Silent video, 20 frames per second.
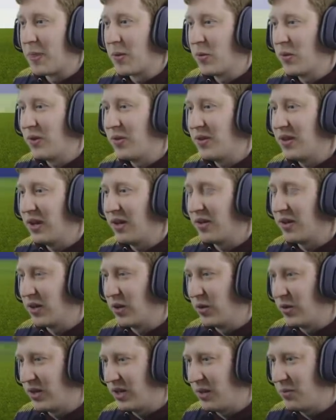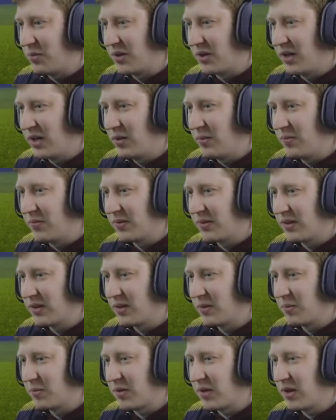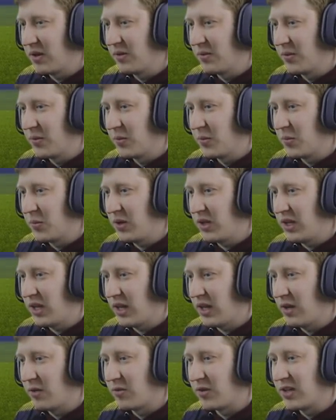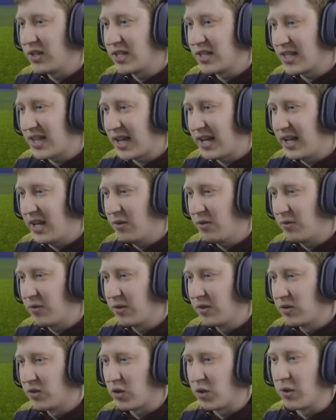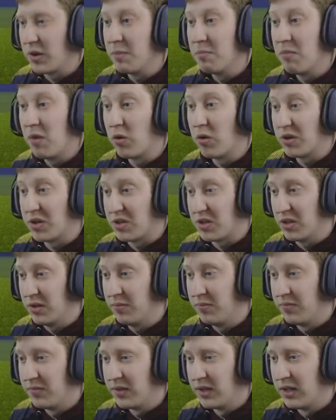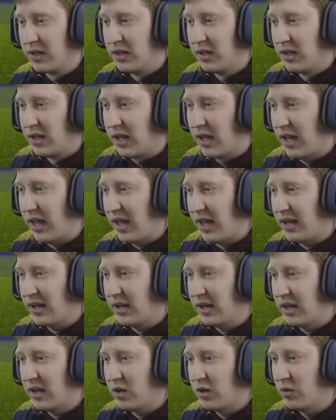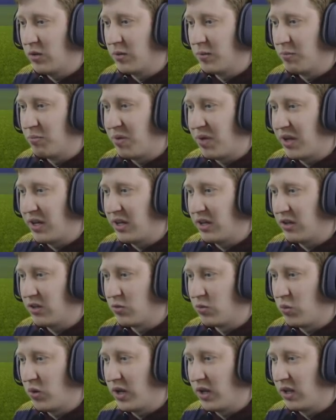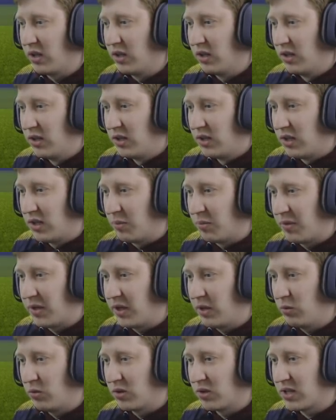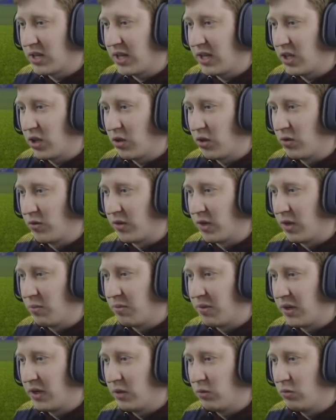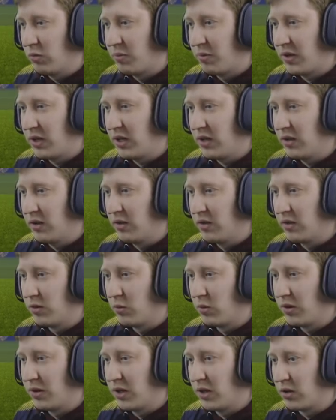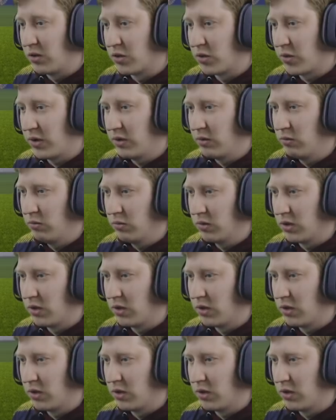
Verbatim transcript: with the other goalkeeper now. But we have Sanev, sorry, Morrison, and now Bennett as well. Now Bennett will take over, and Bennett will be the one that I'll train.